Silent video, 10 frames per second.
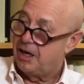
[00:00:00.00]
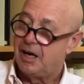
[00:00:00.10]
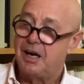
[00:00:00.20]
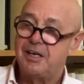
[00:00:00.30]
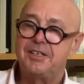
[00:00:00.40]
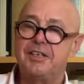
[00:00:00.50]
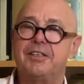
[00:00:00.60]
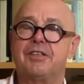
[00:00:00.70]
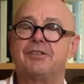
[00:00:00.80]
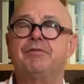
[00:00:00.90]
I think
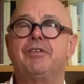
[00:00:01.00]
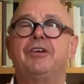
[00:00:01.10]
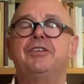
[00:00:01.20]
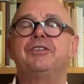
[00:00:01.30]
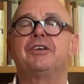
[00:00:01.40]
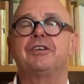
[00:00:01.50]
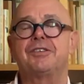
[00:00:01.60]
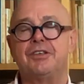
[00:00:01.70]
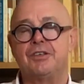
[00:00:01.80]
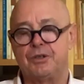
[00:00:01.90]
that's a very
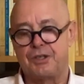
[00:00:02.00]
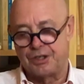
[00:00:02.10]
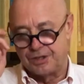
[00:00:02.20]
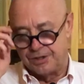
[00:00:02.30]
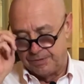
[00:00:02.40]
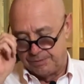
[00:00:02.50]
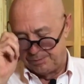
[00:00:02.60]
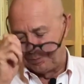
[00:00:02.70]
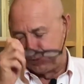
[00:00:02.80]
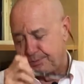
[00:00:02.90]
interesting quotation.
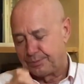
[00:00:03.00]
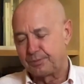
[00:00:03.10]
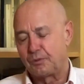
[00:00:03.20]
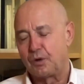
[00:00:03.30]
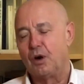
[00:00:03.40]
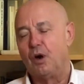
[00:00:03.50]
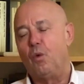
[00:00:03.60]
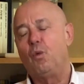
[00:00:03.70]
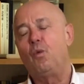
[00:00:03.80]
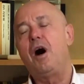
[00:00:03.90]

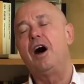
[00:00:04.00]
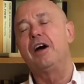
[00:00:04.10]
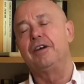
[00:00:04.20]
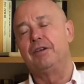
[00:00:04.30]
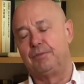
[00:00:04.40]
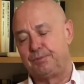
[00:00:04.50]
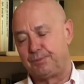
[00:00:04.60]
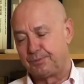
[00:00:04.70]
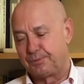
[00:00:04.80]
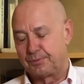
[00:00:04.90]
Why?
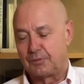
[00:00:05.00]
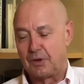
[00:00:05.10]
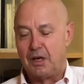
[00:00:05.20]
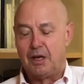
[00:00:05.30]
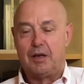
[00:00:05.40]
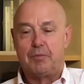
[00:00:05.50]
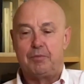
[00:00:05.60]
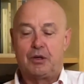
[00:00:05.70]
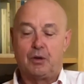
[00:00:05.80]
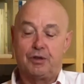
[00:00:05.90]

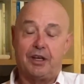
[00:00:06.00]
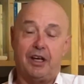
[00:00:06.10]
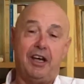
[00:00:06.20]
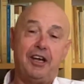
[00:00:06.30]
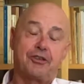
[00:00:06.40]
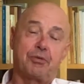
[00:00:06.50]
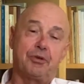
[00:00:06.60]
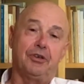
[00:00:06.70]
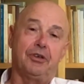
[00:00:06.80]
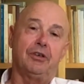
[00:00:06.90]
Because
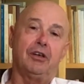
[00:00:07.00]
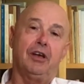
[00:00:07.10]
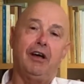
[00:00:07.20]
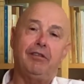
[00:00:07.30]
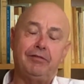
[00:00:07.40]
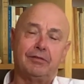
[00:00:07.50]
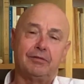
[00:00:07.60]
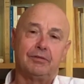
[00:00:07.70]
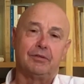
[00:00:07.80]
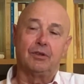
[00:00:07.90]
hatred and love
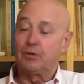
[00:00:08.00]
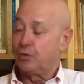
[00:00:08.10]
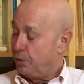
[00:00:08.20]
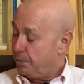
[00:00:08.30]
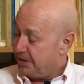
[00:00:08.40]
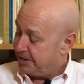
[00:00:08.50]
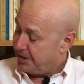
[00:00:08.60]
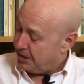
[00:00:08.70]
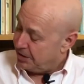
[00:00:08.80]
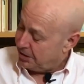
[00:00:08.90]
could be
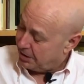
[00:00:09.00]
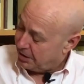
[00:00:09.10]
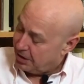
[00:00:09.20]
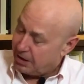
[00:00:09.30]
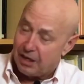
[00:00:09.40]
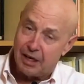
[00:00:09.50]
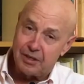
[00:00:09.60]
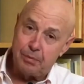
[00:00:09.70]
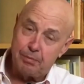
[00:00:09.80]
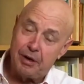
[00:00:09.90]
seen as a
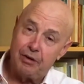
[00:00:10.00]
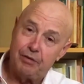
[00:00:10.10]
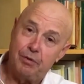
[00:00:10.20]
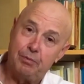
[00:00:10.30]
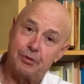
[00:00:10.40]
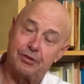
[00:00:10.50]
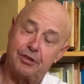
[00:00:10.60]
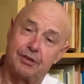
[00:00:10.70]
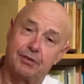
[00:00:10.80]
pair of opposites.